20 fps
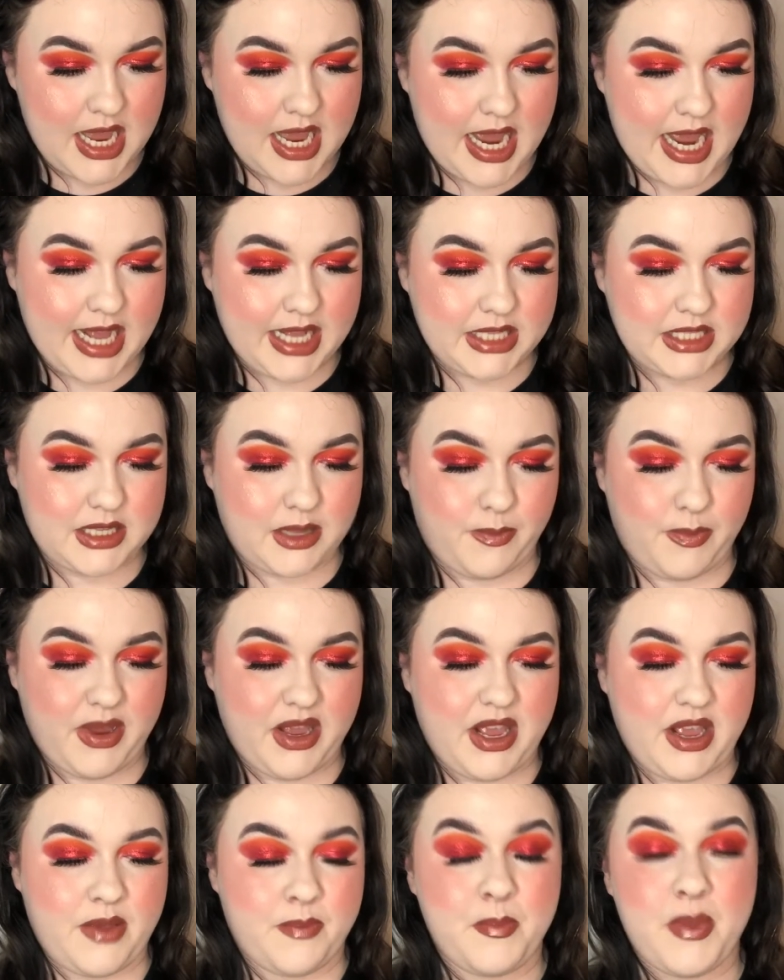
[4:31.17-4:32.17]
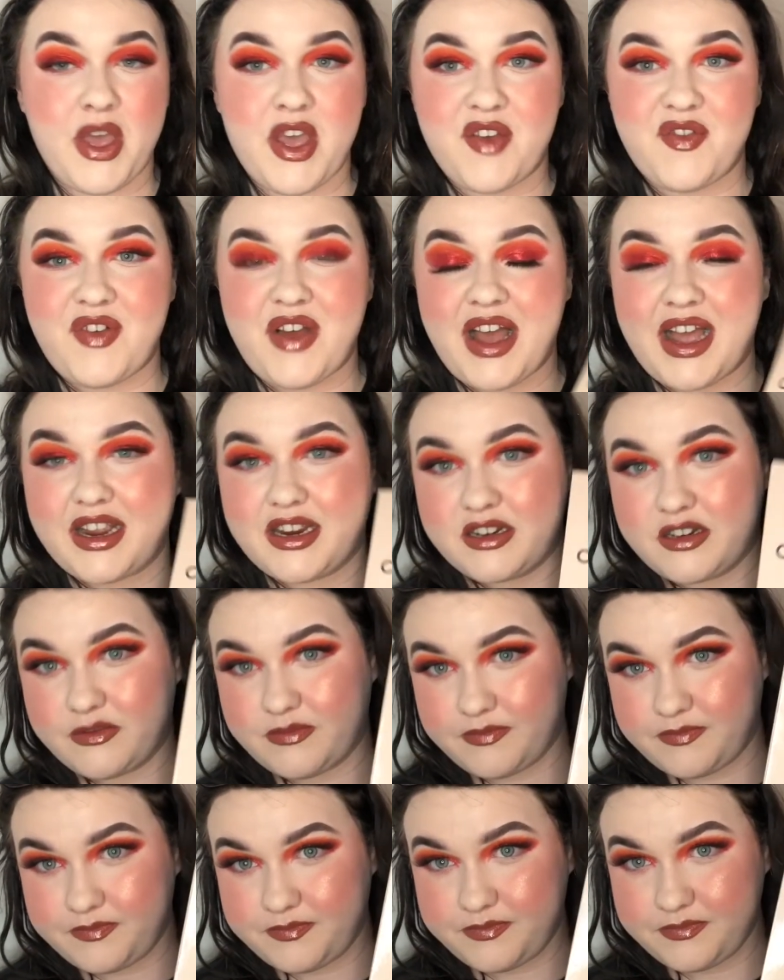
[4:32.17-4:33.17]
it's the Be Perfect
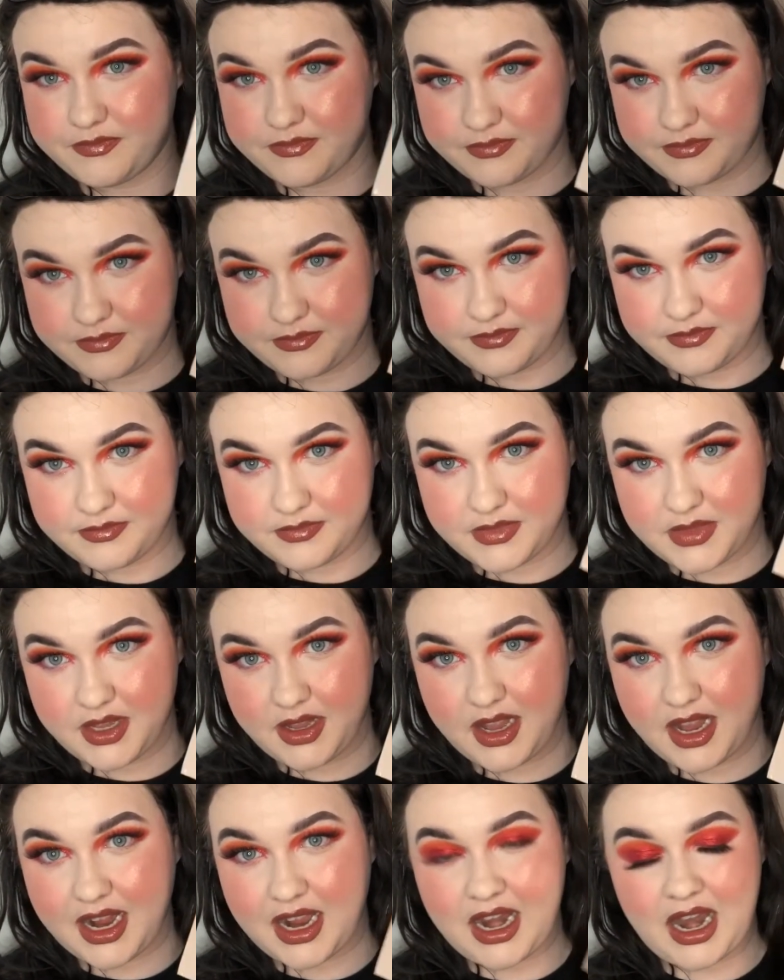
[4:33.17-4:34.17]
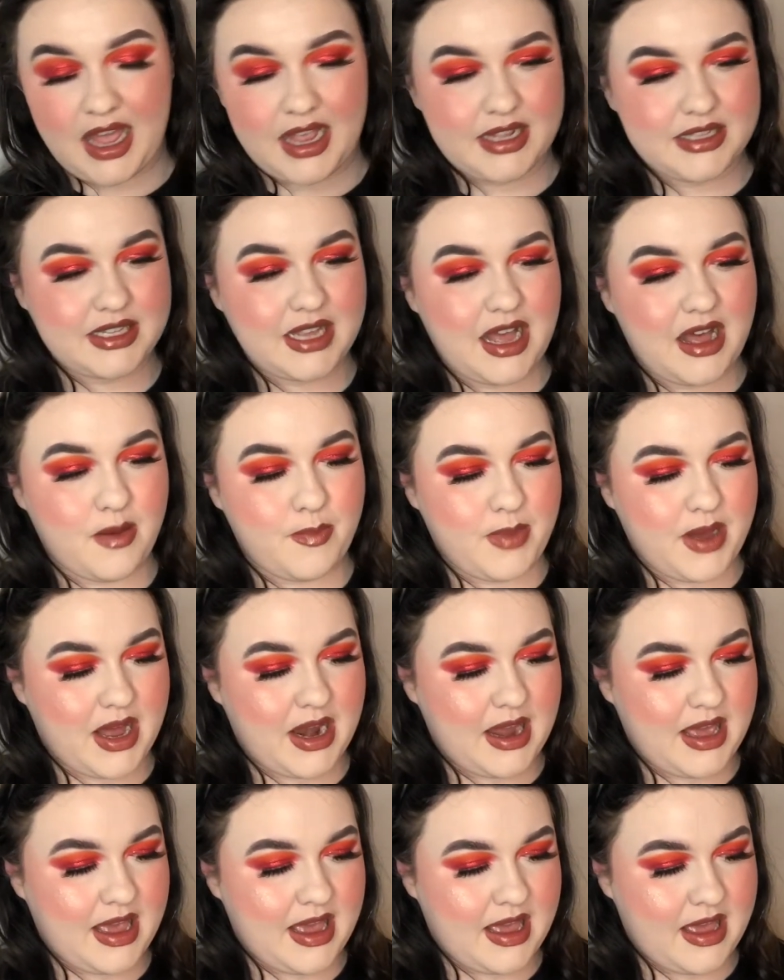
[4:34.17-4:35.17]
Clientele
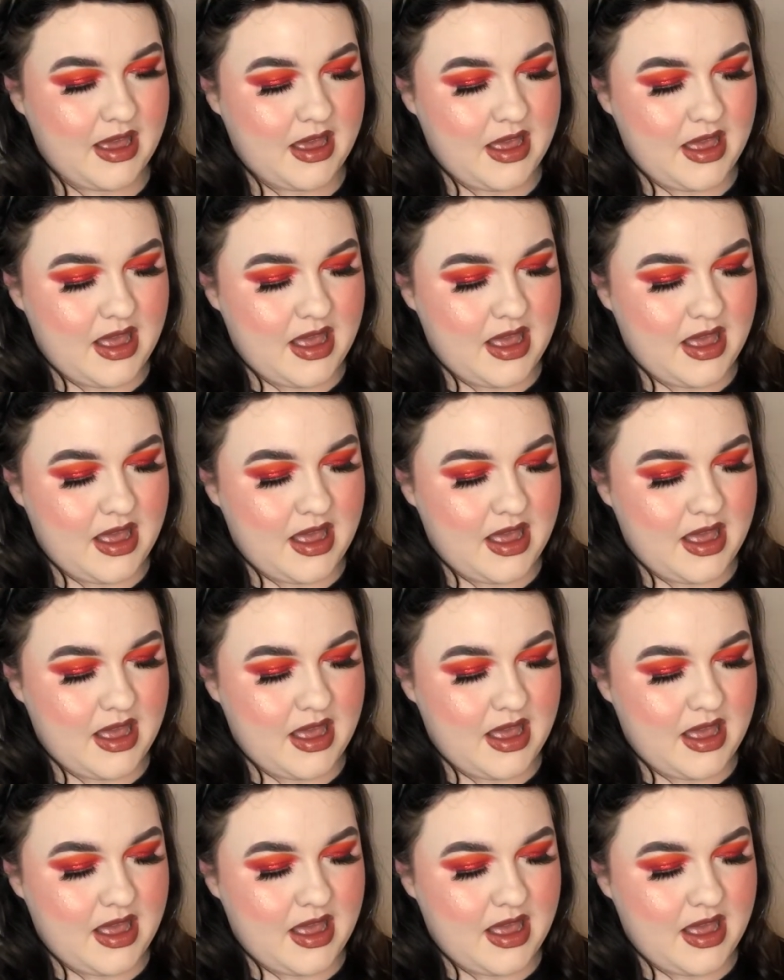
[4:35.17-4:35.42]
Palette.